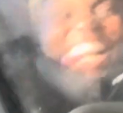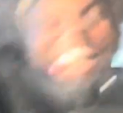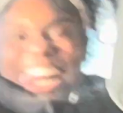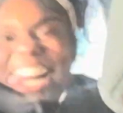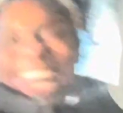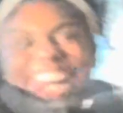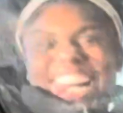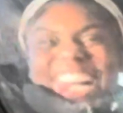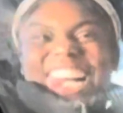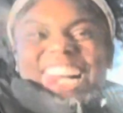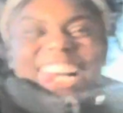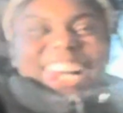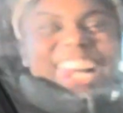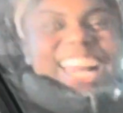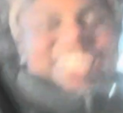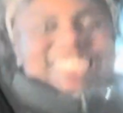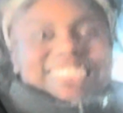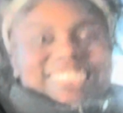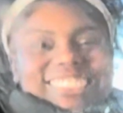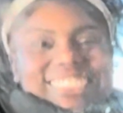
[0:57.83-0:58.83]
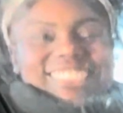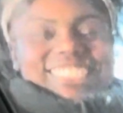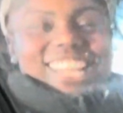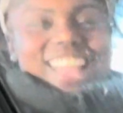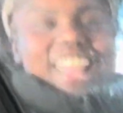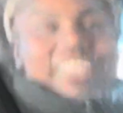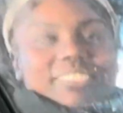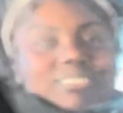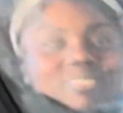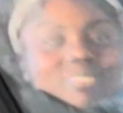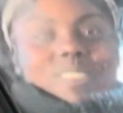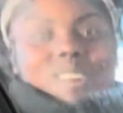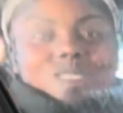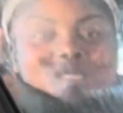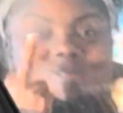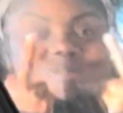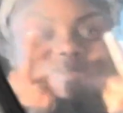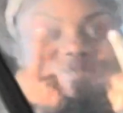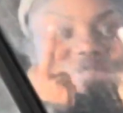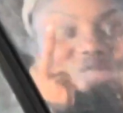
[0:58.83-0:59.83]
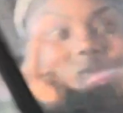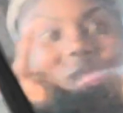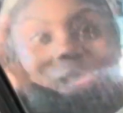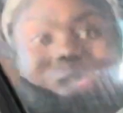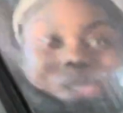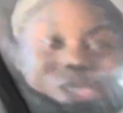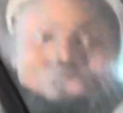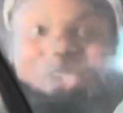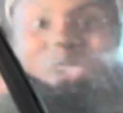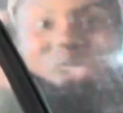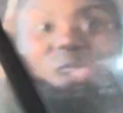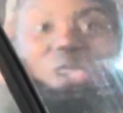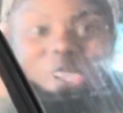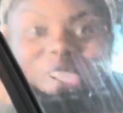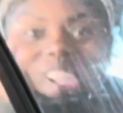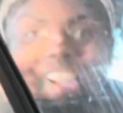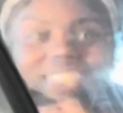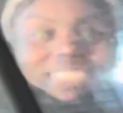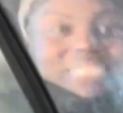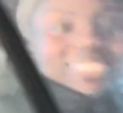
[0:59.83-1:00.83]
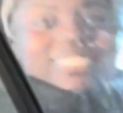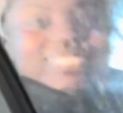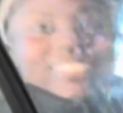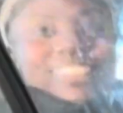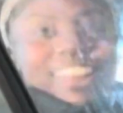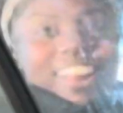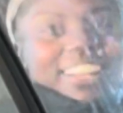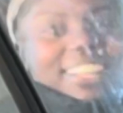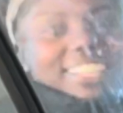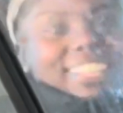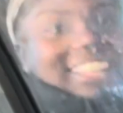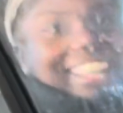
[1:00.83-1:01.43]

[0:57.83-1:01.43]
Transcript: her, but I had ended up doing my hair again because